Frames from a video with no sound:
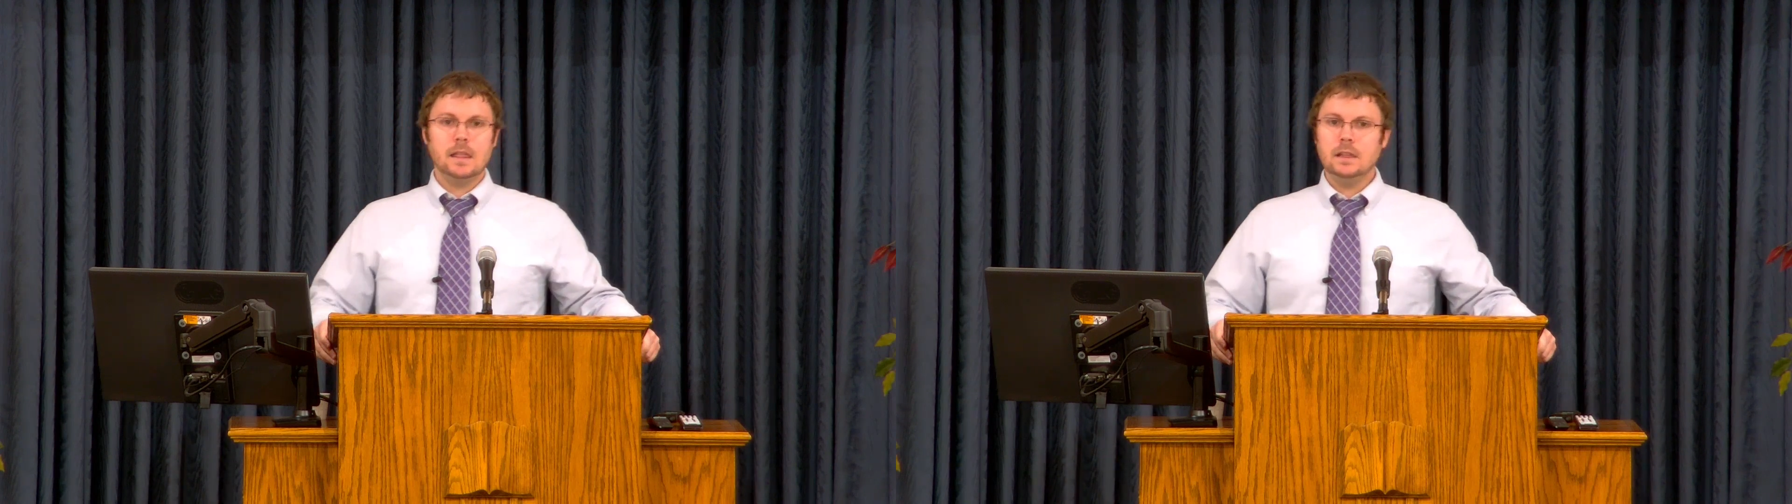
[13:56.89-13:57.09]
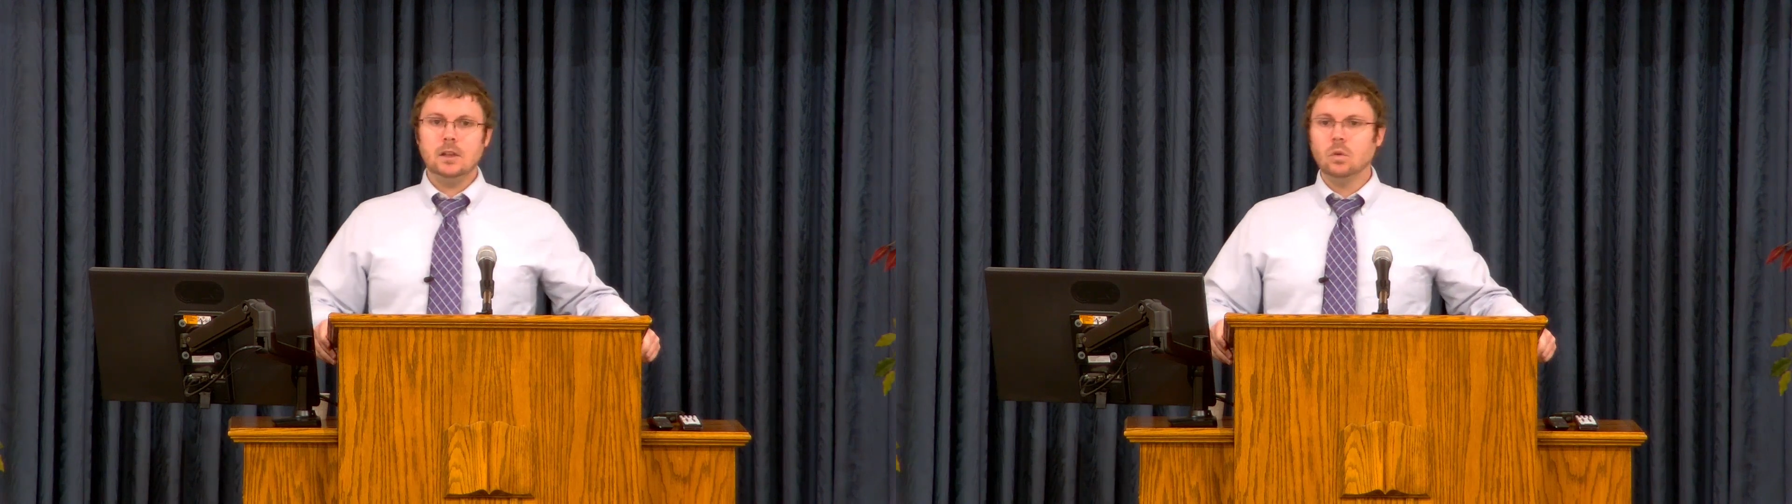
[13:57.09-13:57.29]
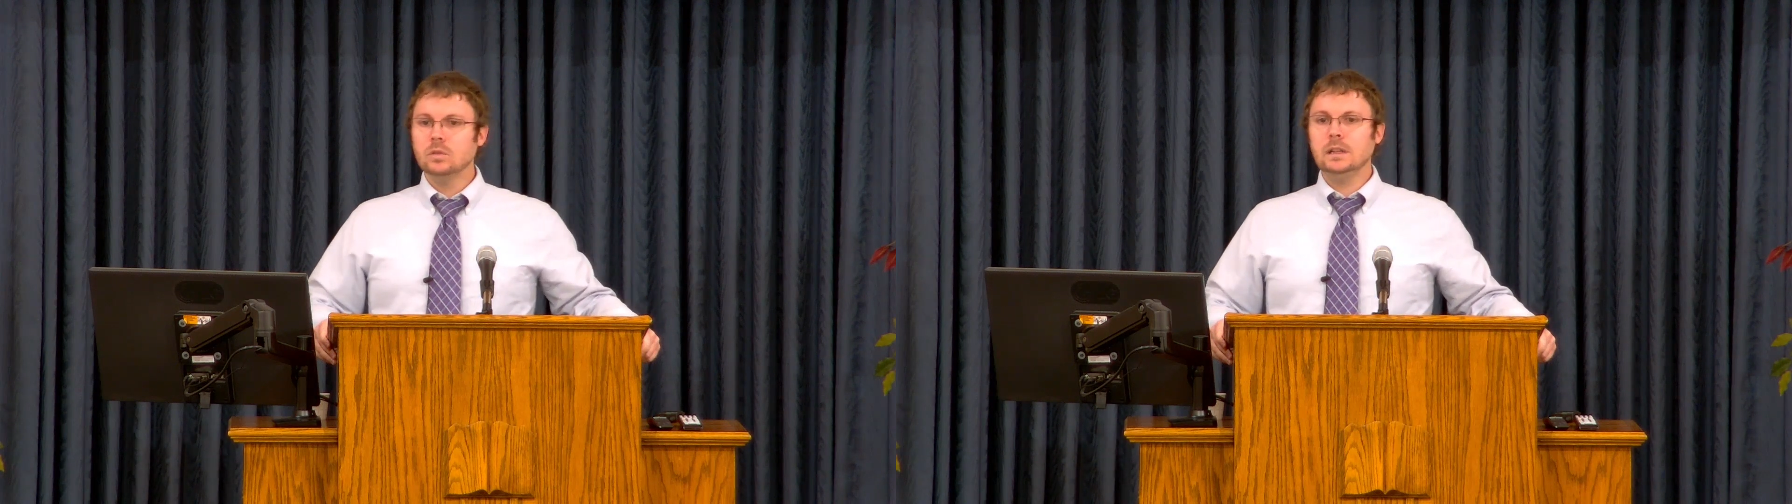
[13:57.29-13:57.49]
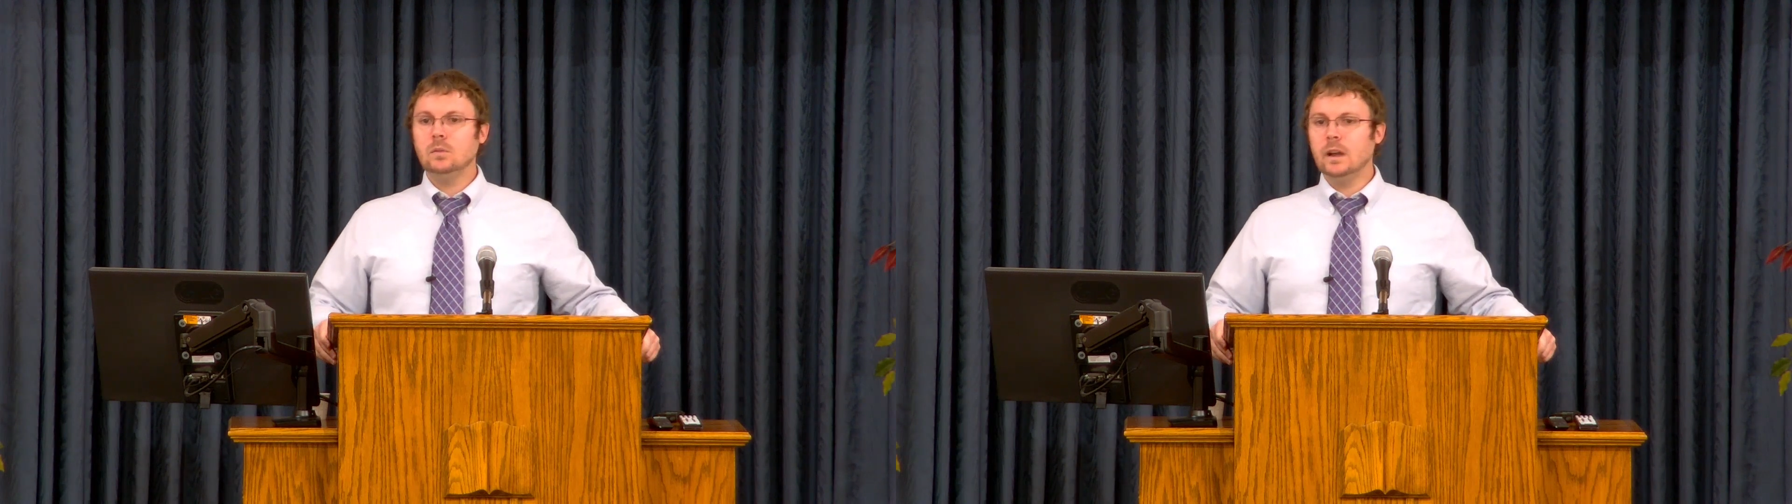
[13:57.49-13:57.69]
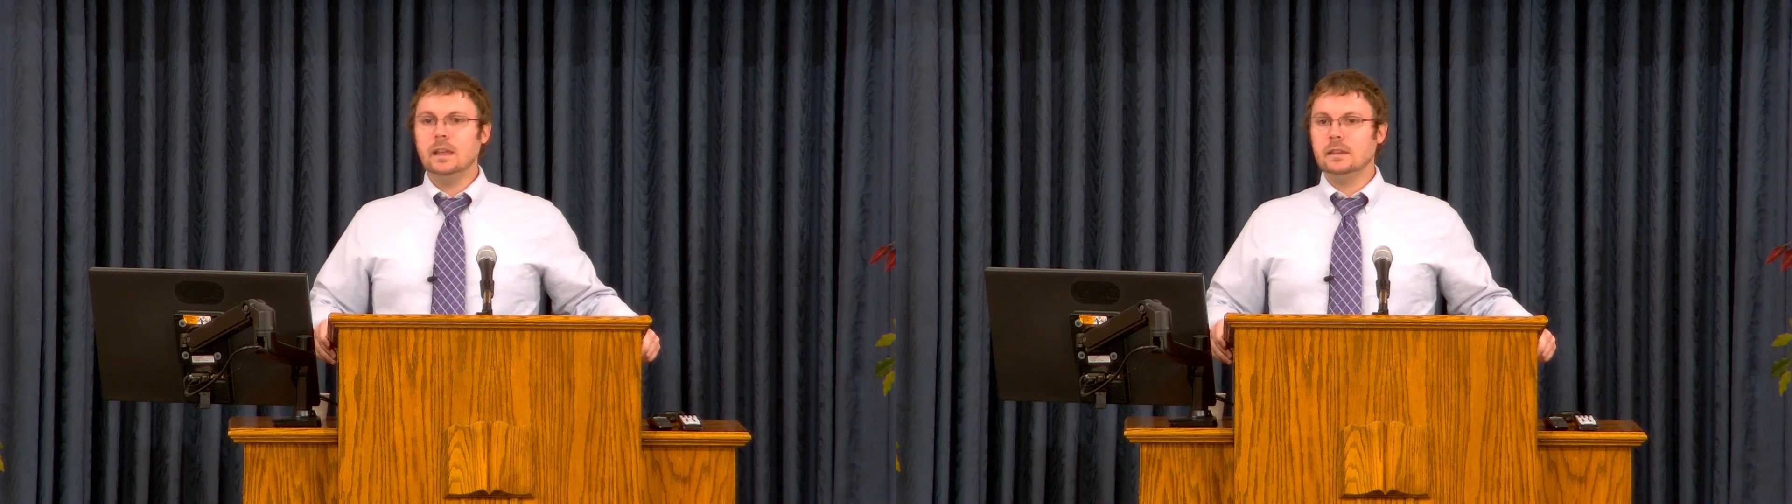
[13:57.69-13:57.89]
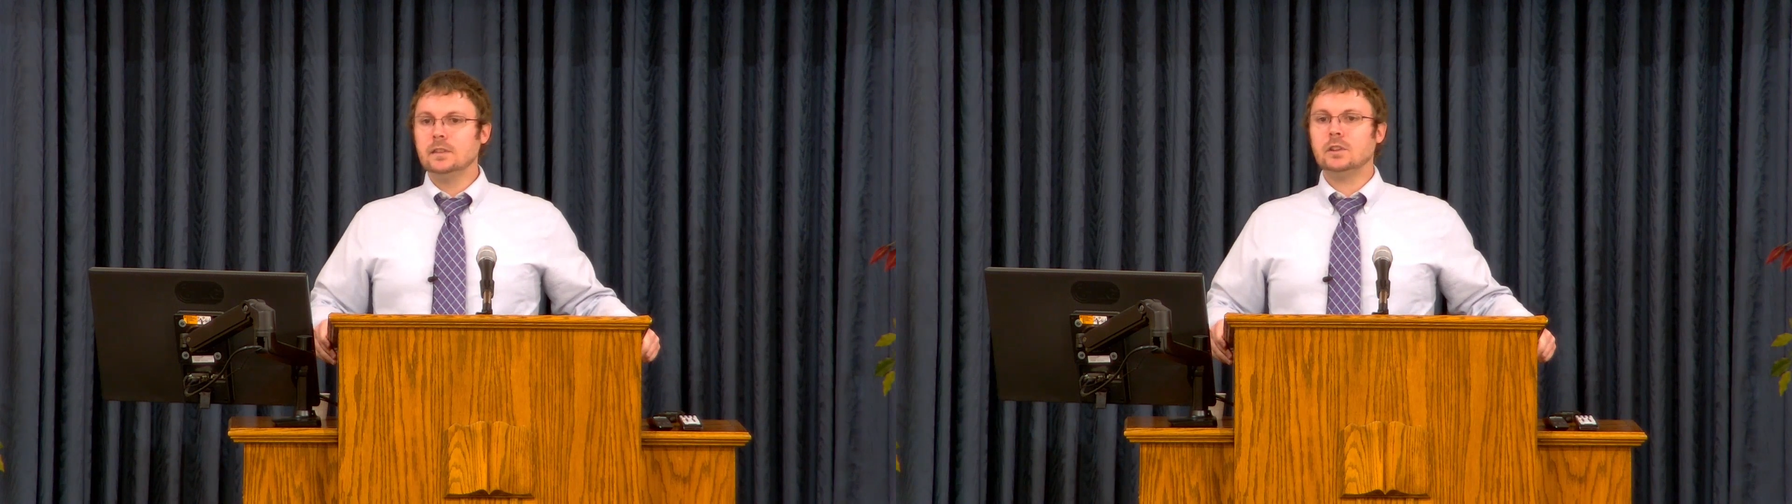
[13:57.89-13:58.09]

the only way this